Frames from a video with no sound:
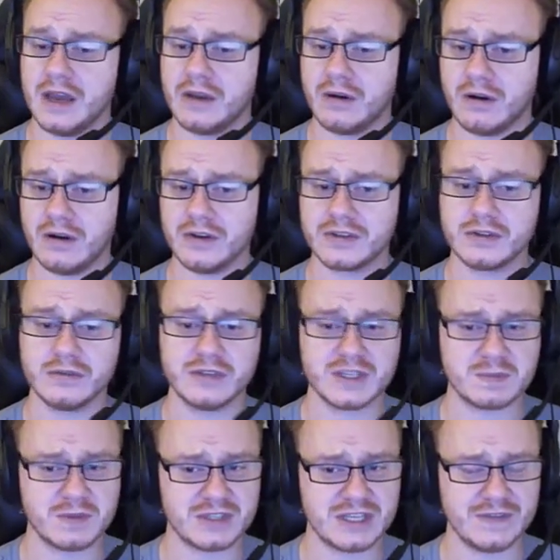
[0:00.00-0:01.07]
and also
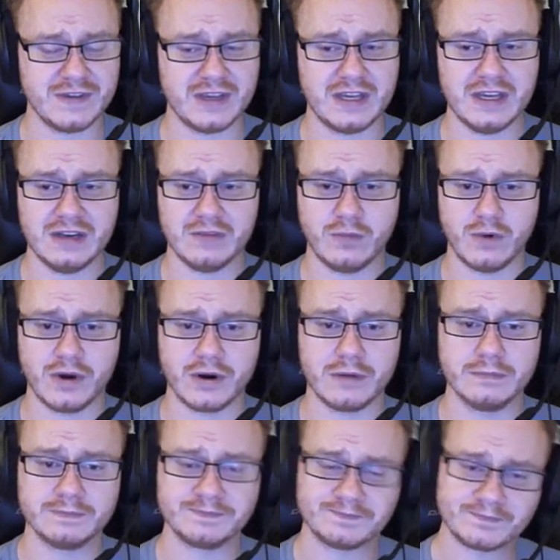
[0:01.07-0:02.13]
the specific heat of
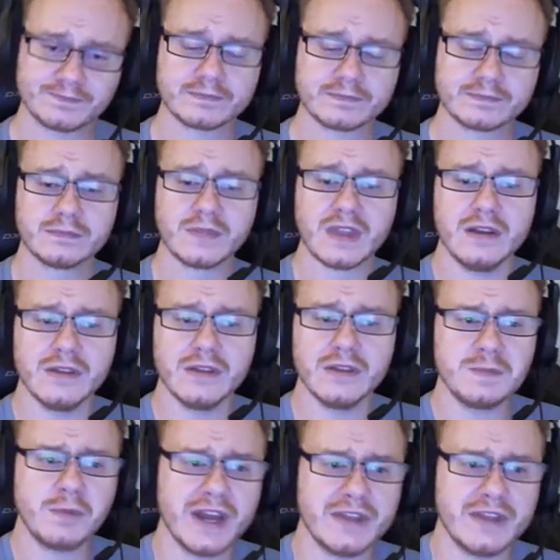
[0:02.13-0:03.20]
water. And
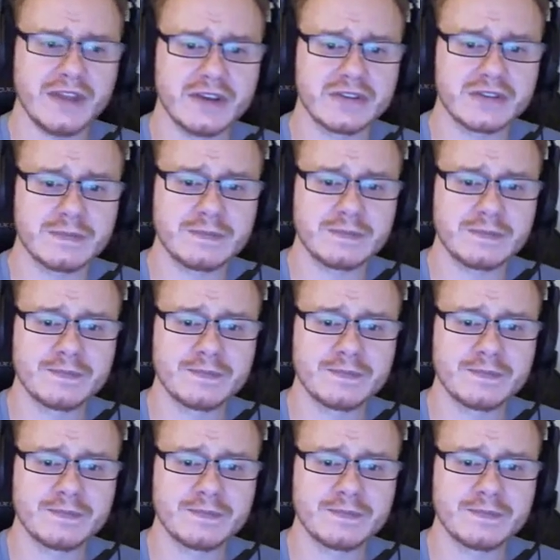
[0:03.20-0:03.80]
let's plan this.